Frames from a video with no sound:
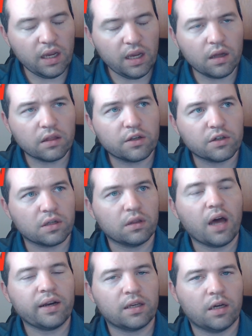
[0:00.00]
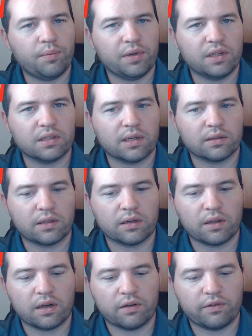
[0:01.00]
there's a lot of companies out there
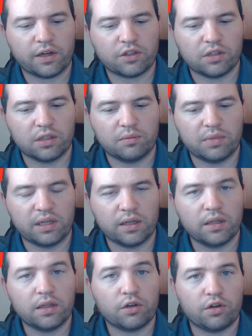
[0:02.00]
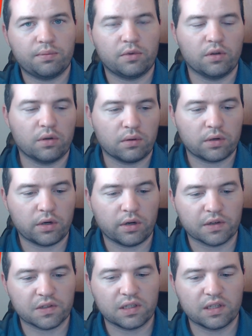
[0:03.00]
that have actually been in
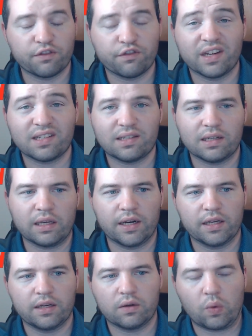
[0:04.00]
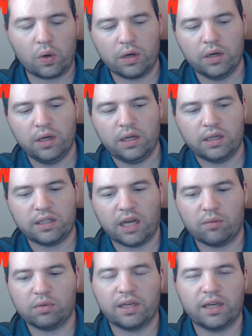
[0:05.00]
cryptocurrency, investing in it, or
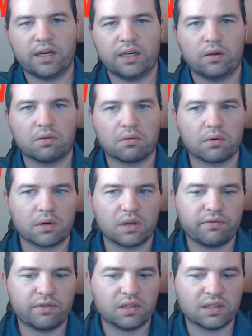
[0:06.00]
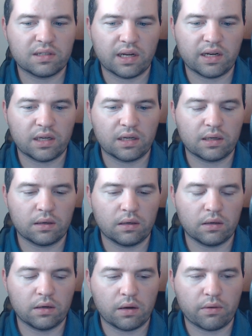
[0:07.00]
dabbling in it, or even setting
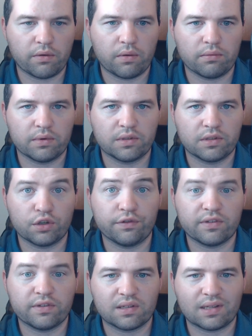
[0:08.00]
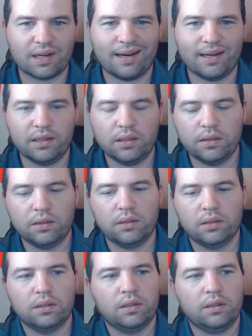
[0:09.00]
you know reserves aside
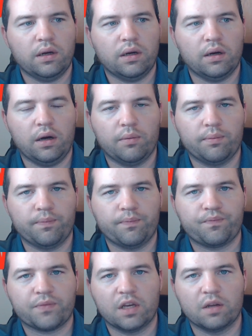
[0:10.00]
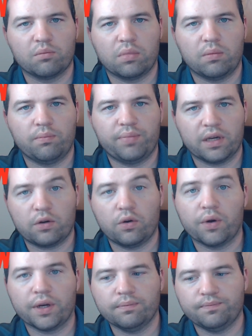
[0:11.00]
um, in
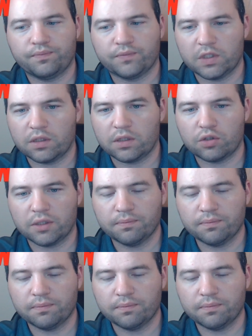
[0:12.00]
Bitcoin, essentially.